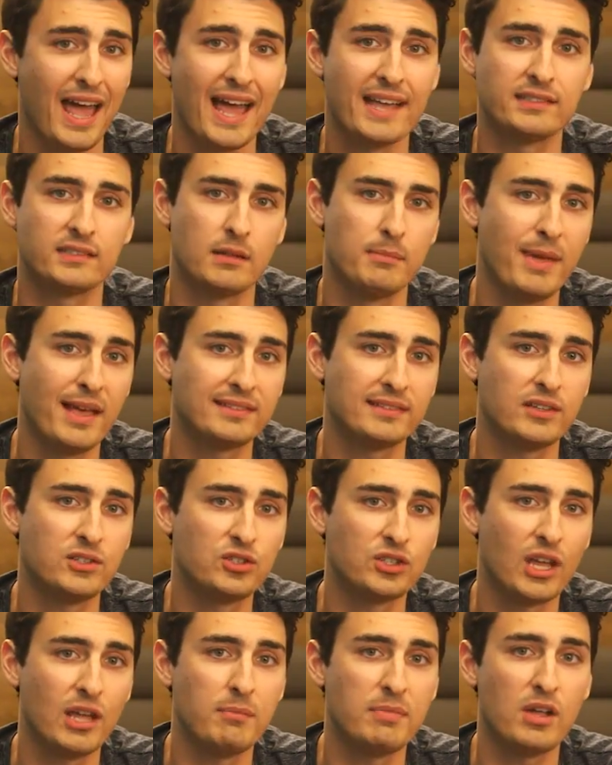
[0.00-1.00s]
as the
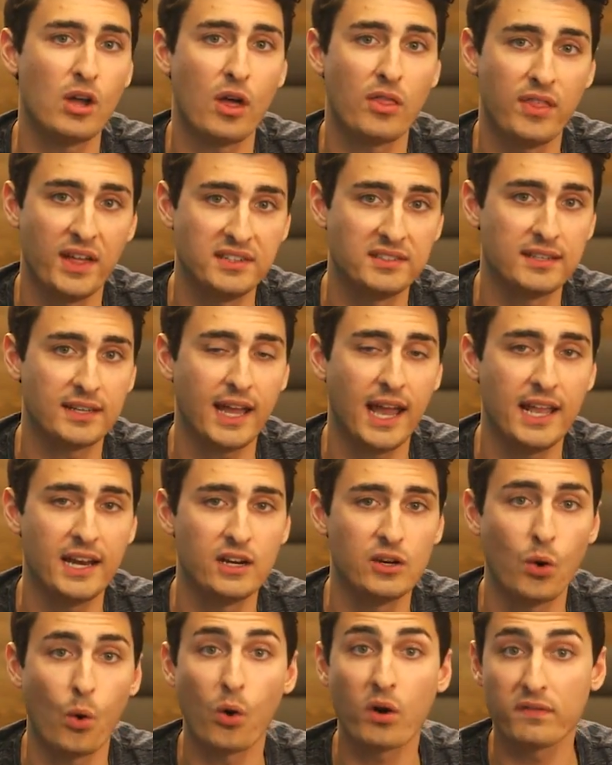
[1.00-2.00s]
message can be
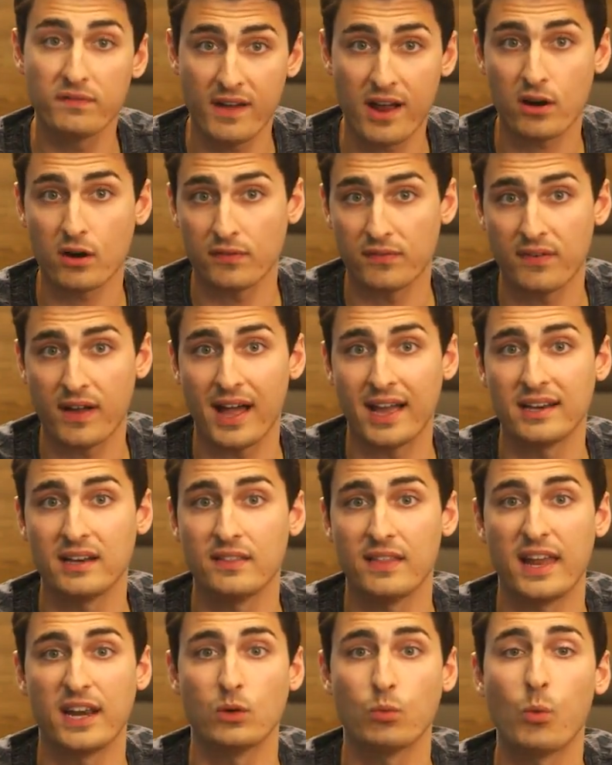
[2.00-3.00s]
authenticated or verified
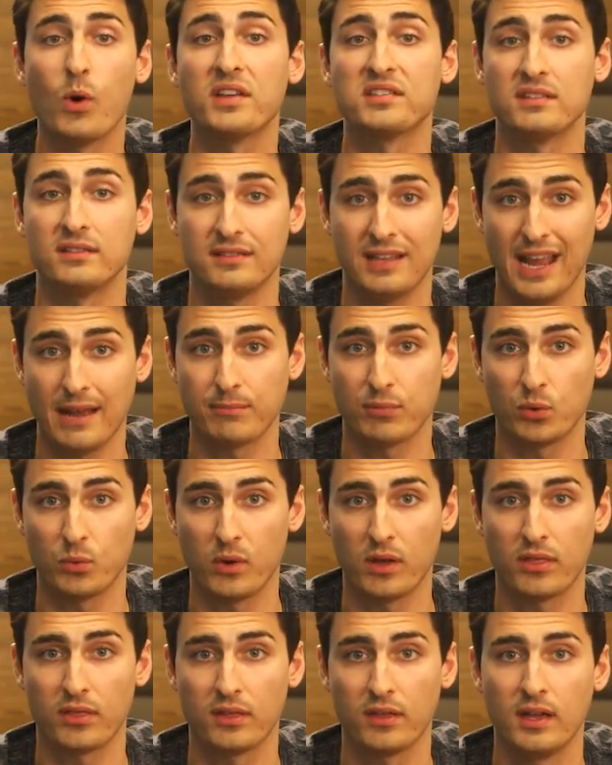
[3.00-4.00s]
that it wasn't tampered
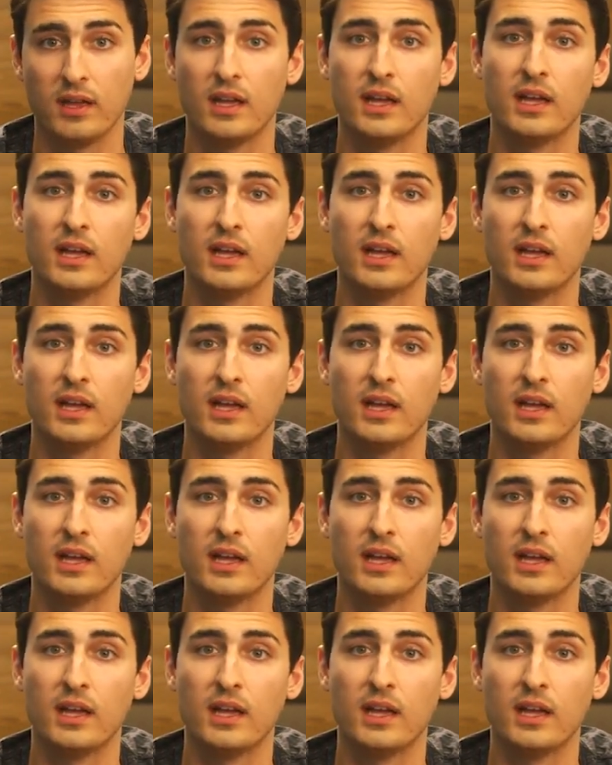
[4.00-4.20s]
with.